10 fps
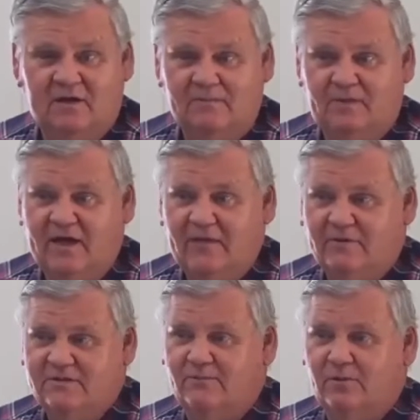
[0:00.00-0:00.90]
Peter
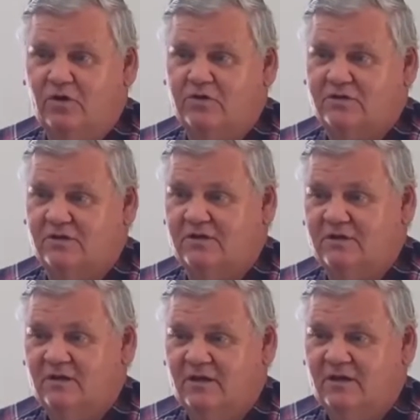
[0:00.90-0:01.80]
was immortal
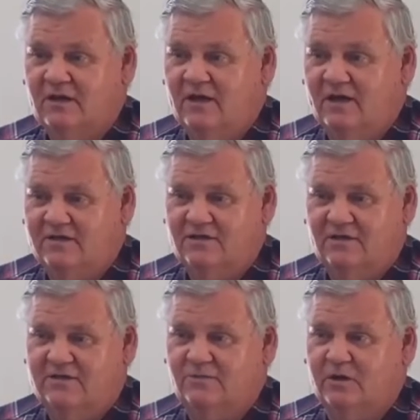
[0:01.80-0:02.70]
until
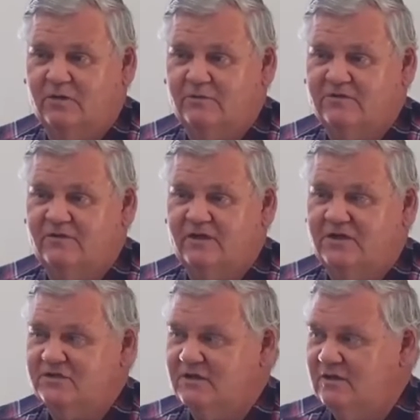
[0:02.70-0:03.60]
his work was
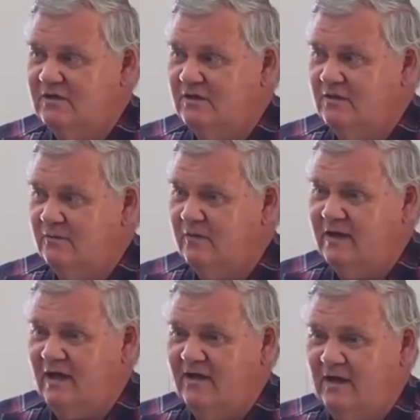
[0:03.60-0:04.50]
finished. We
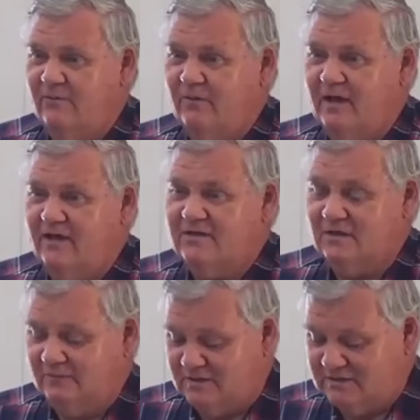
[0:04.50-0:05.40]
don't know when our
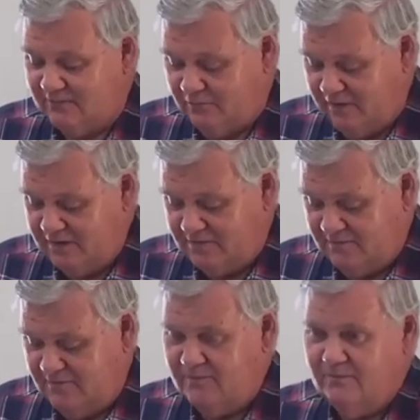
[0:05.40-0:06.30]
time is up. We should
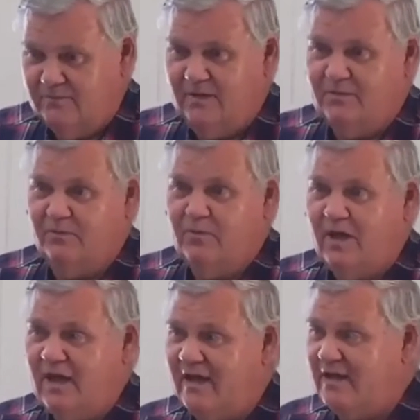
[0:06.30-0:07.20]
be
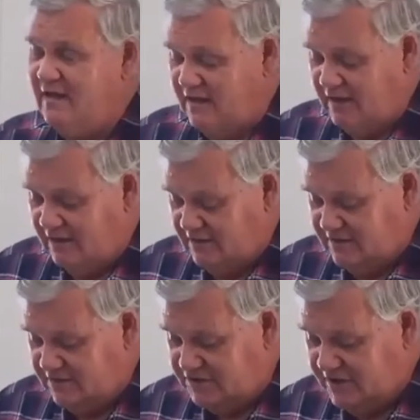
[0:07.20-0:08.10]
prepared
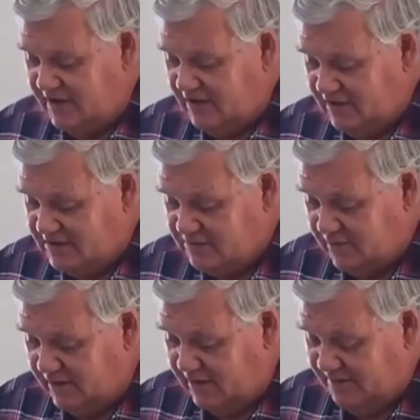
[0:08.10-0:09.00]
to share God's
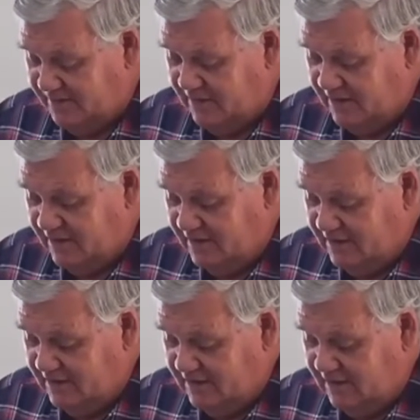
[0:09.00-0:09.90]
word
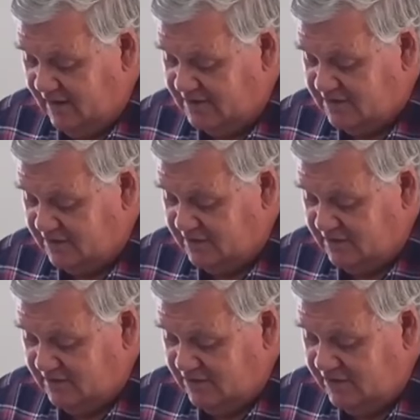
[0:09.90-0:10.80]
and to
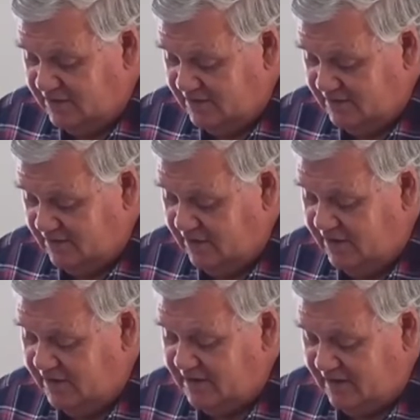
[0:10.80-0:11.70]
learn
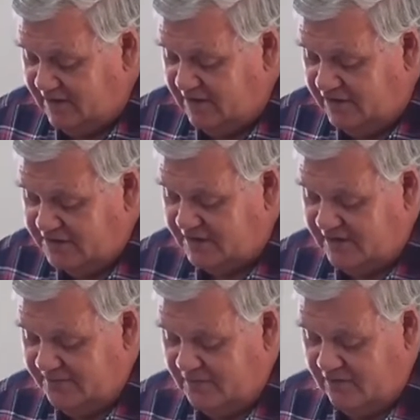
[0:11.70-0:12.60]
it and use it
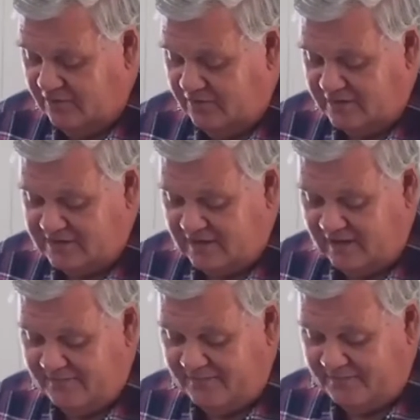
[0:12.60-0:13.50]
all the time.